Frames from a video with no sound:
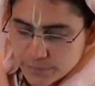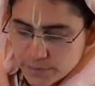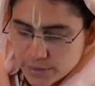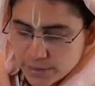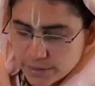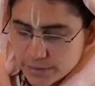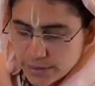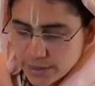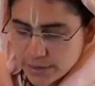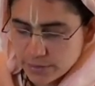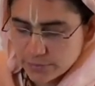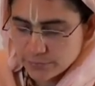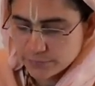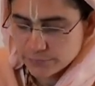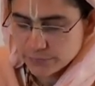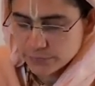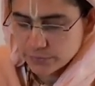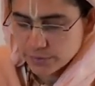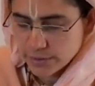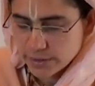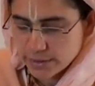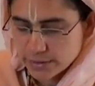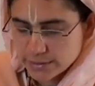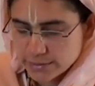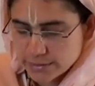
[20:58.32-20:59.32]

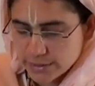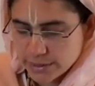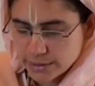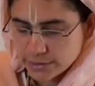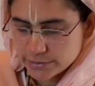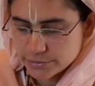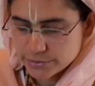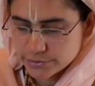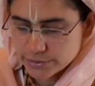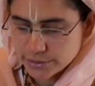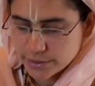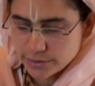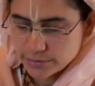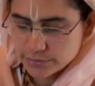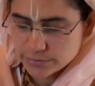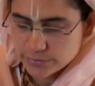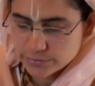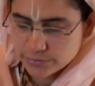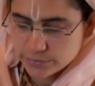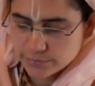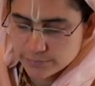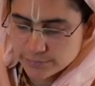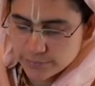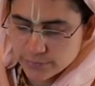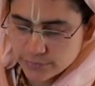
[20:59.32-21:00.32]
Therefore I take
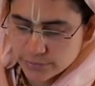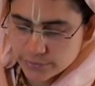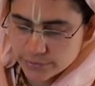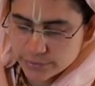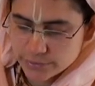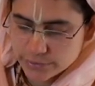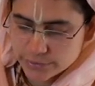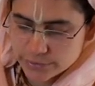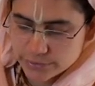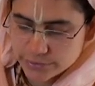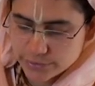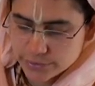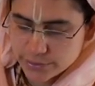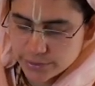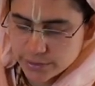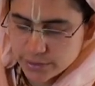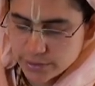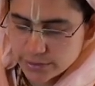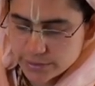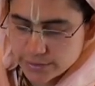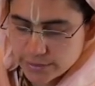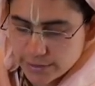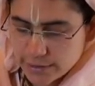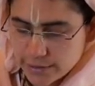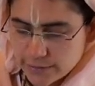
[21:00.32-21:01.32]
shelter of Lord
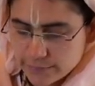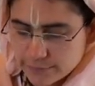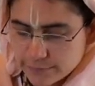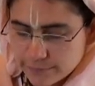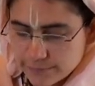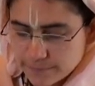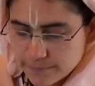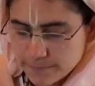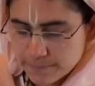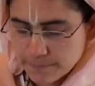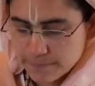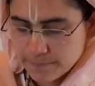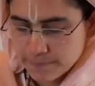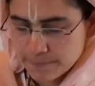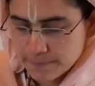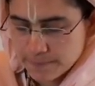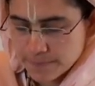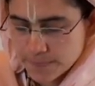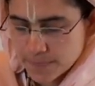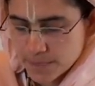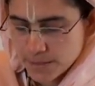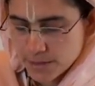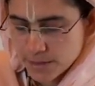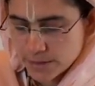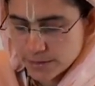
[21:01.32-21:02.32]
Nrsimhadev,
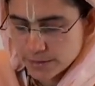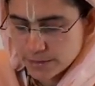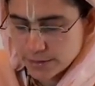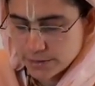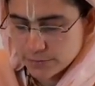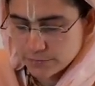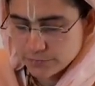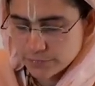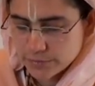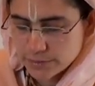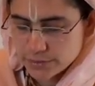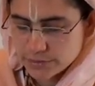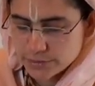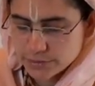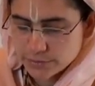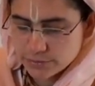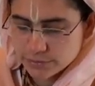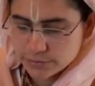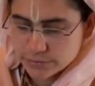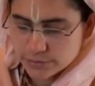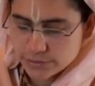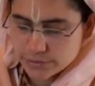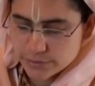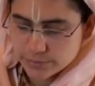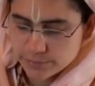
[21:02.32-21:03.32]
the
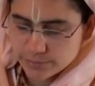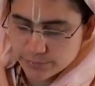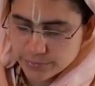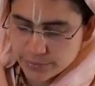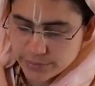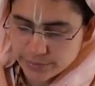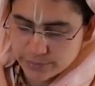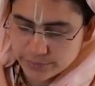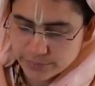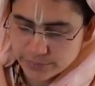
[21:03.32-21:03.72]
original Supreme